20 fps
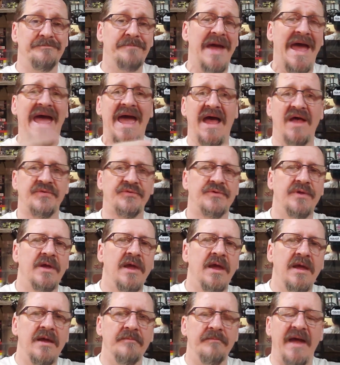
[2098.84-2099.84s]
passed
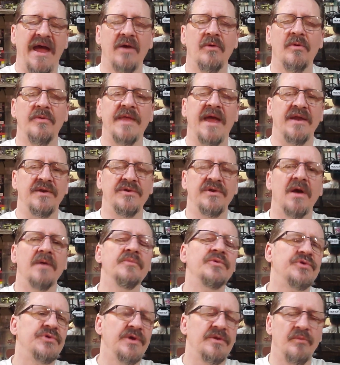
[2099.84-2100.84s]
back when that
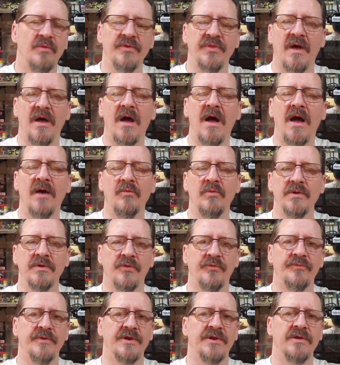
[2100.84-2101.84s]
dumb shit with the Hot
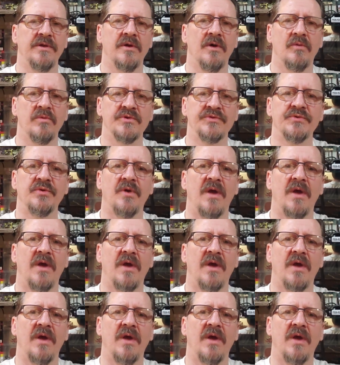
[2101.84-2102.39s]
Wheel video was